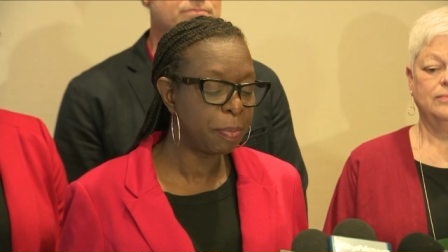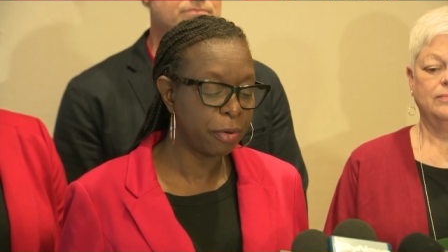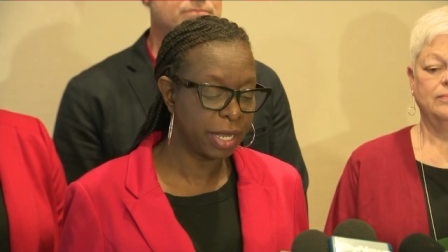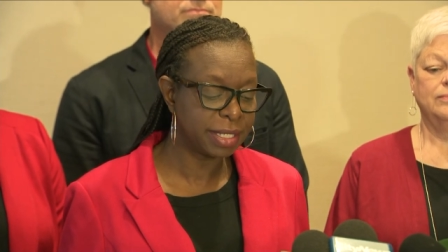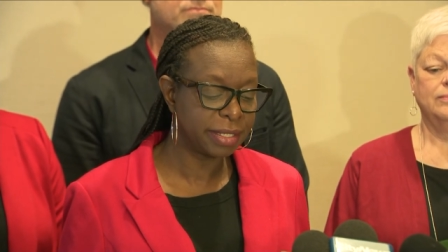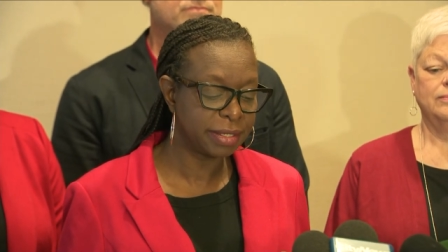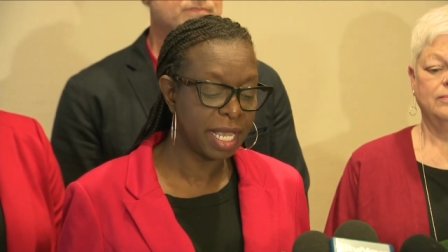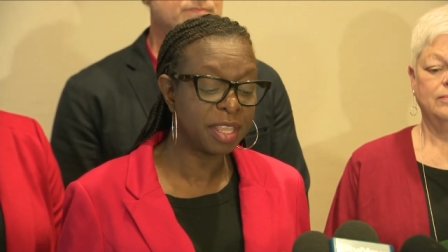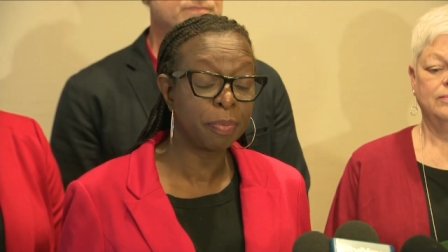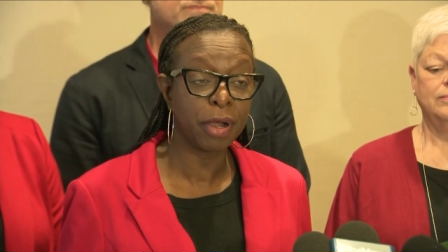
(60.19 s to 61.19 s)
be present
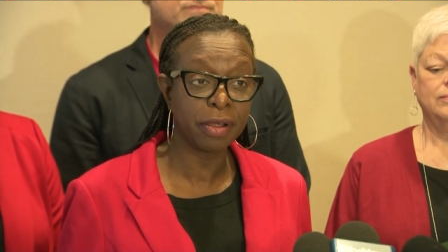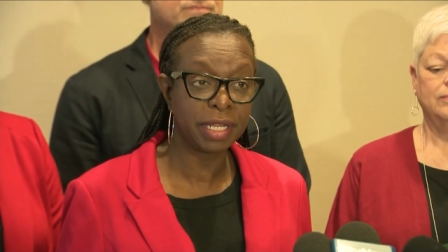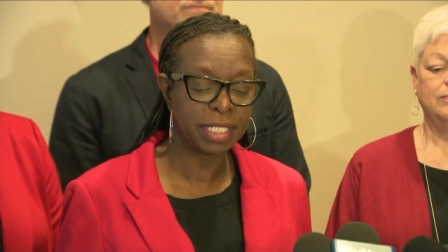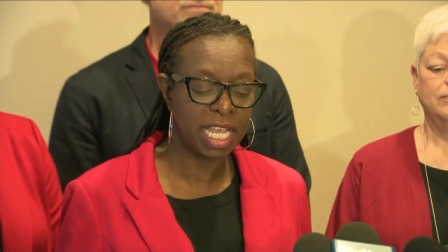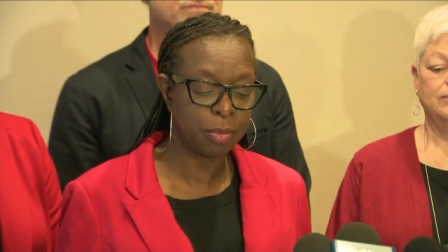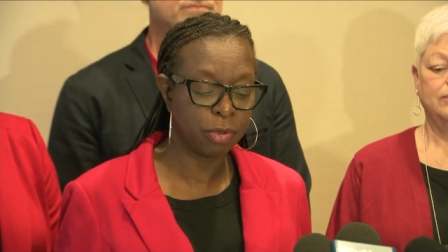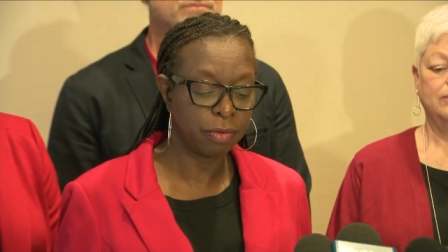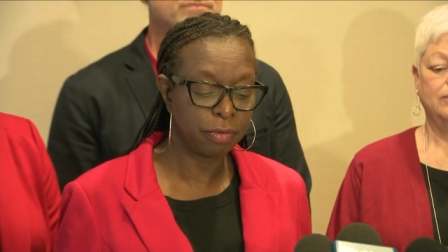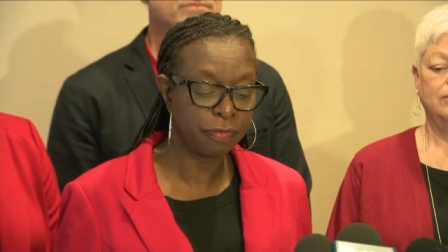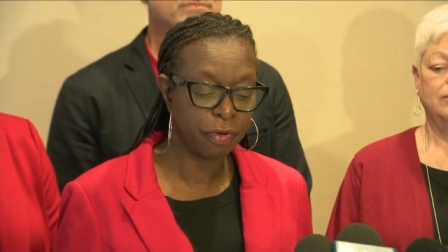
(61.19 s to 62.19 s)
at the bargaining
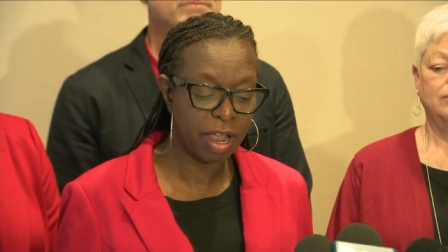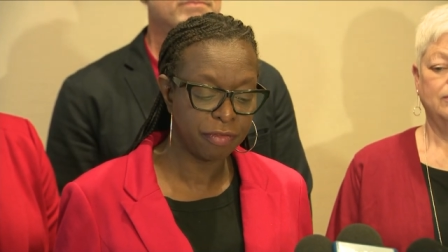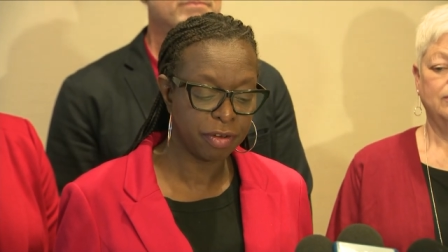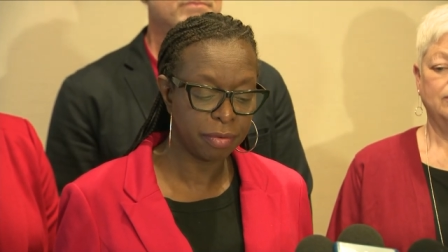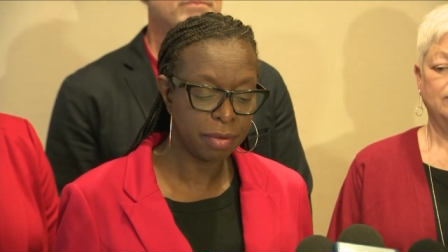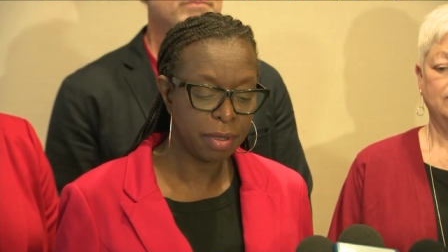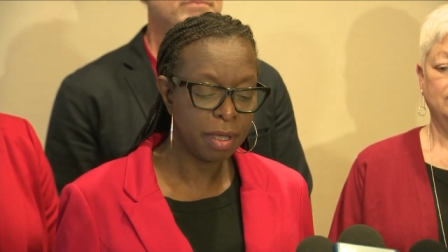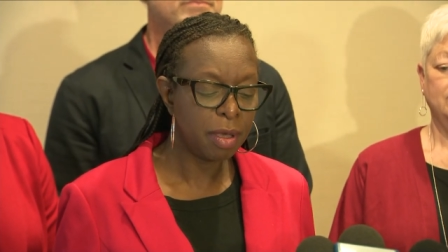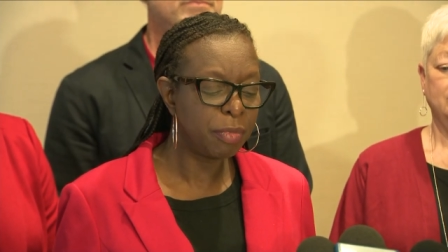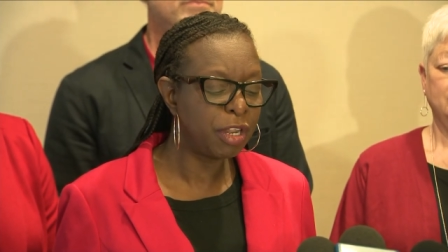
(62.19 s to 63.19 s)
table forever,
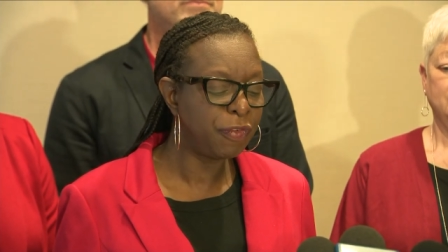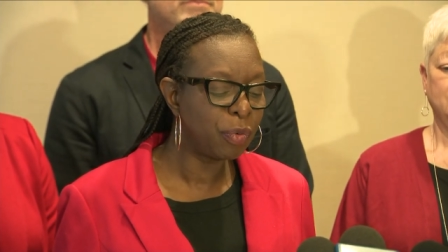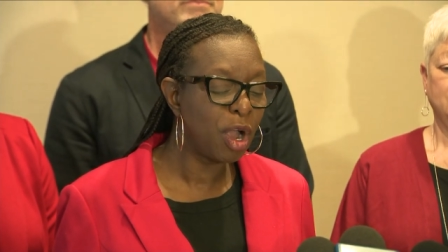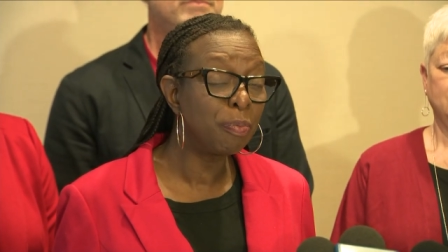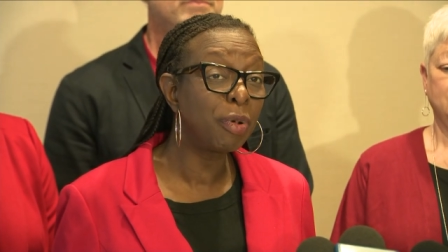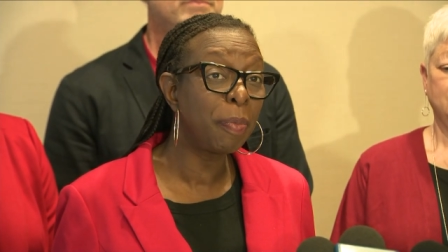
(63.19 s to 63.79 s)
but if you aren't